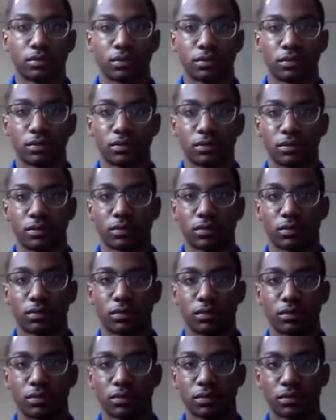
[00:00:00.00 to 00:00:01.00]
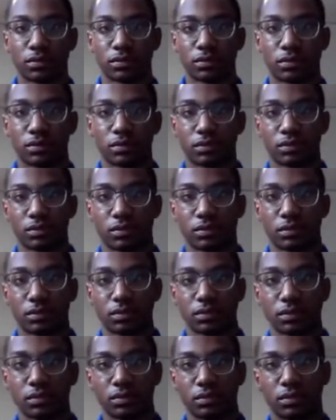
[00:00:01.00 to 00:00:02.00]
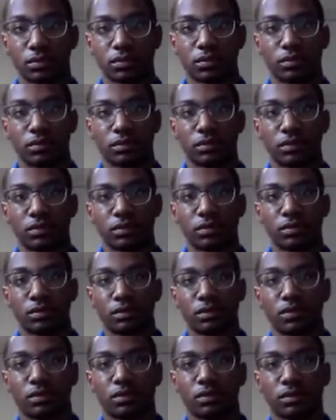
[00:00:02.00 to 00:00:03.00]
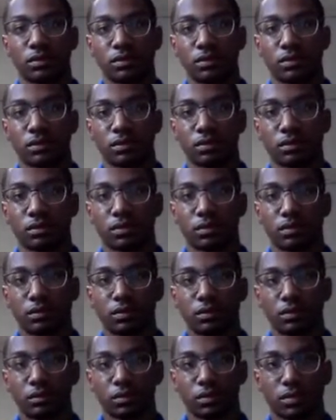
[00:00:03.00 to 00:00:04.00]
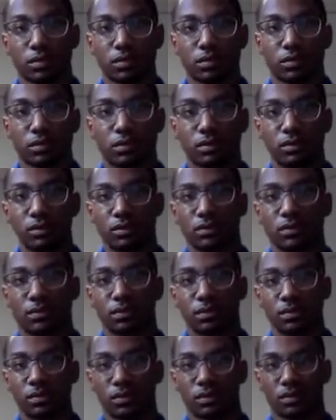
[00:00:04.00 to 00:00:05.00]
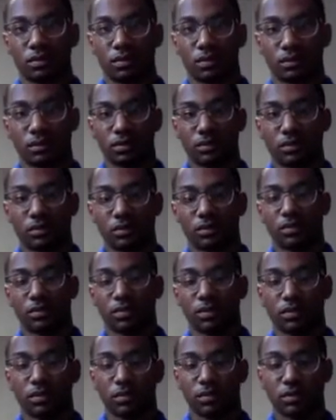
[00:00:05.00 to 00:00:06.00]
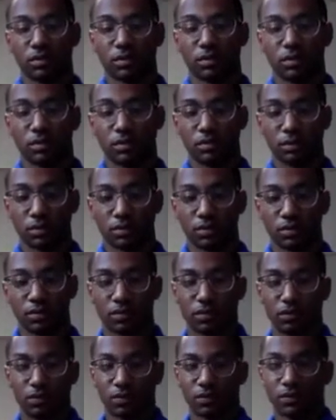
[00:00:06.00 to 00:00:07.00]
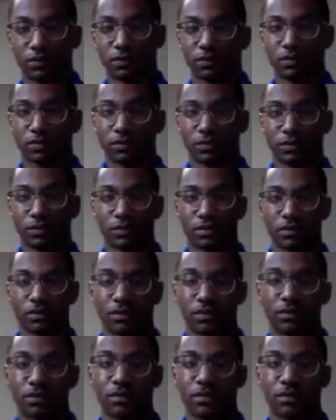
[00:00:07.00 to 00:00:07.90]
(not speaking)